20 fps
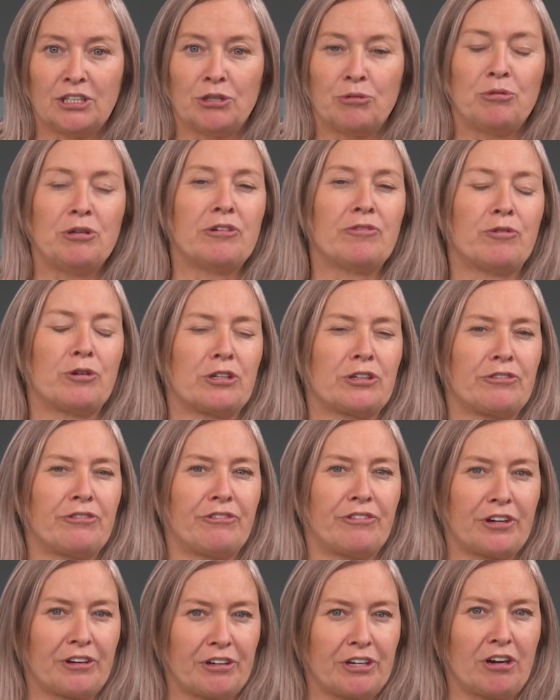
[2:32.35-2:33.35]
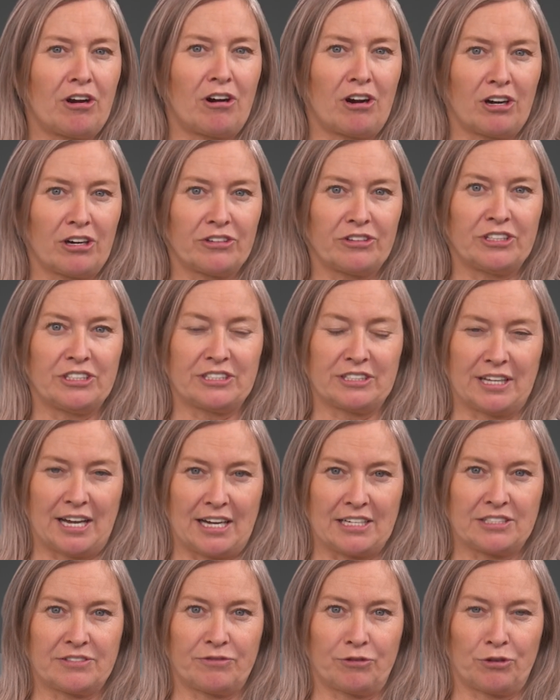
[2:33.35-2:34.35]
We have worked very hard these
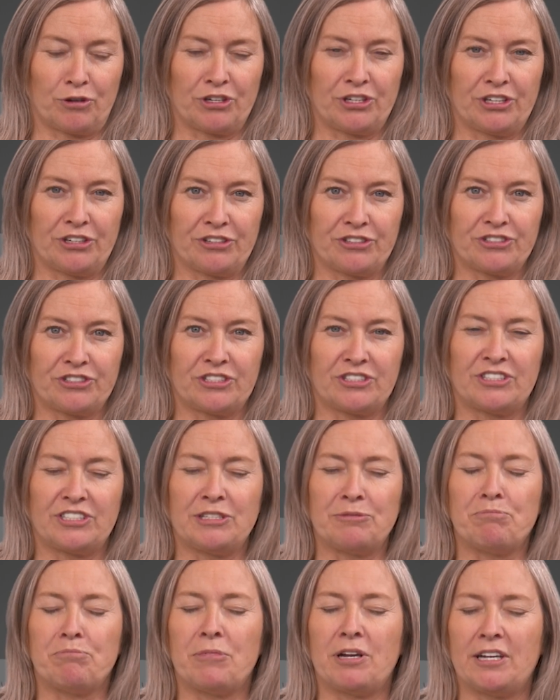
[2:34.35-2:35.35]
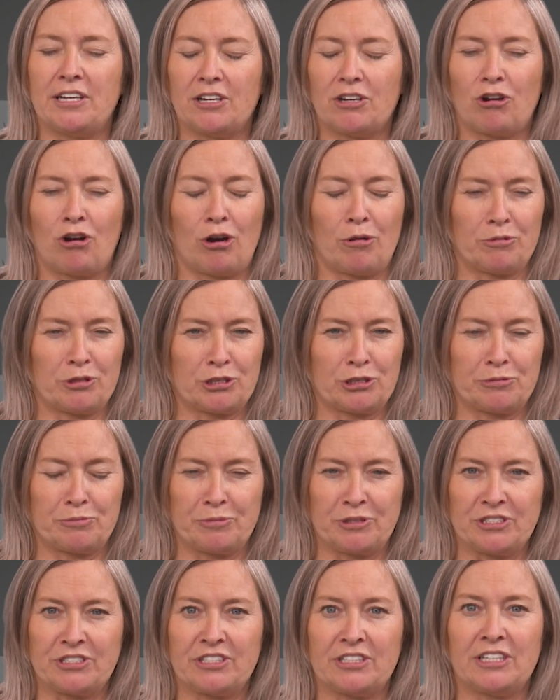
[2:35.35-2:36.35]
last 4 years to see many
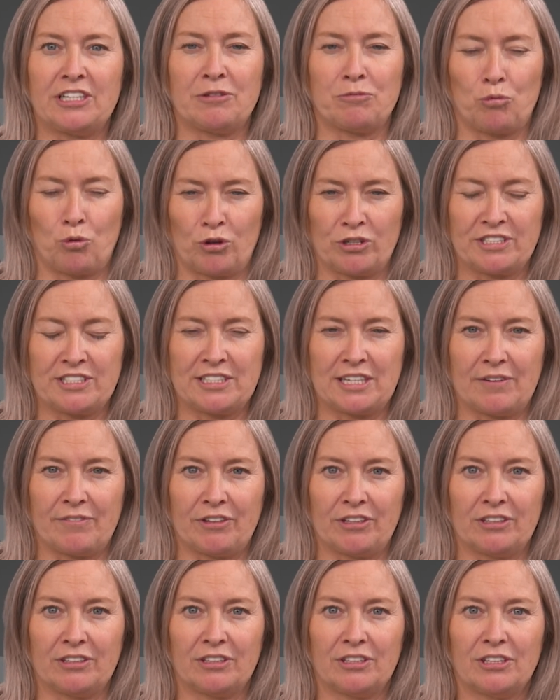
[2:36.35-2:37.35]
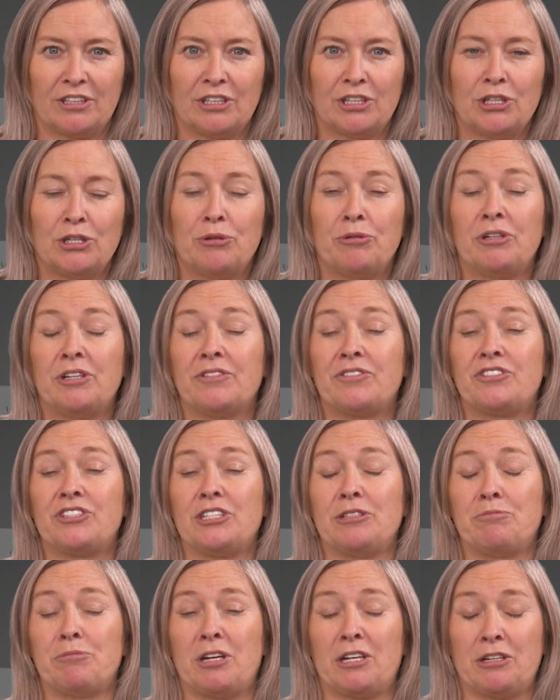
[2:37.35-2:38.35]
accomplishments in Ward 7. We have
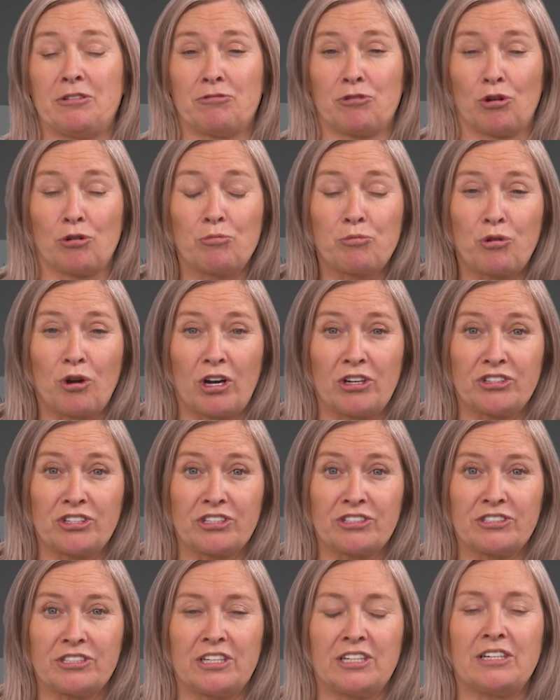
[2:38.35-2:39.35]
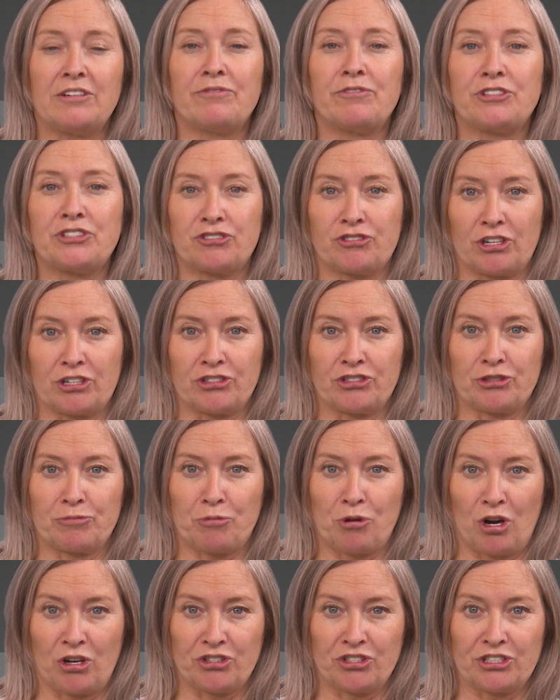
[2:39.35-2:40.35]
seen many road projects and infrastructure
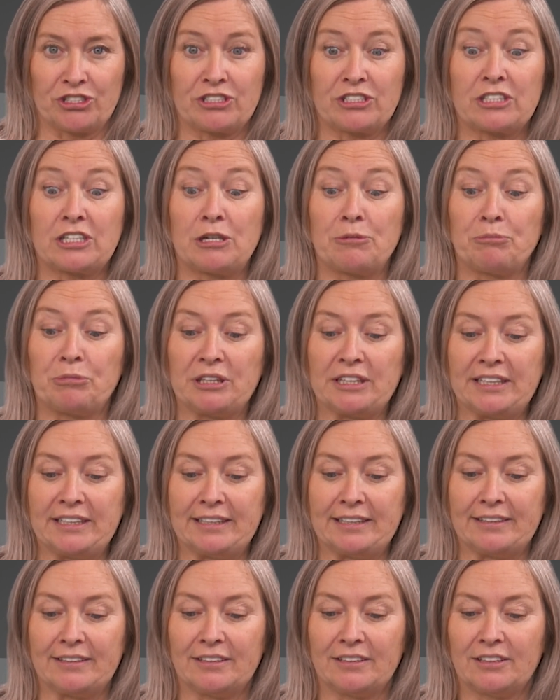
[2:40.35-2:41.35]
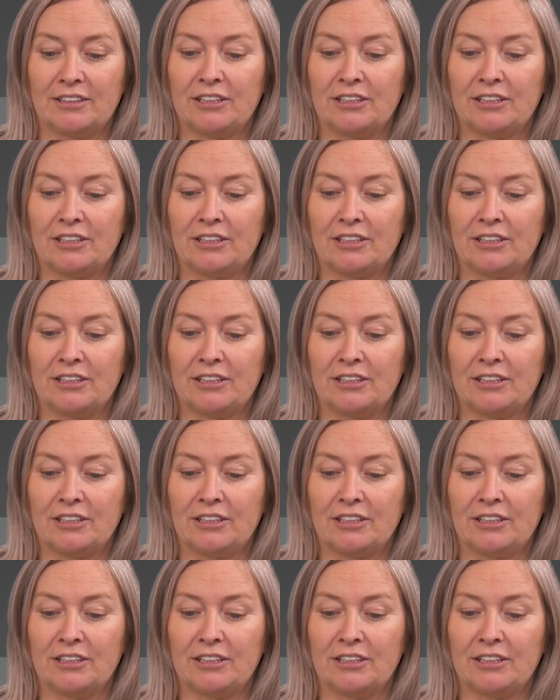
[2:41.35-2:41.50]
projects completed.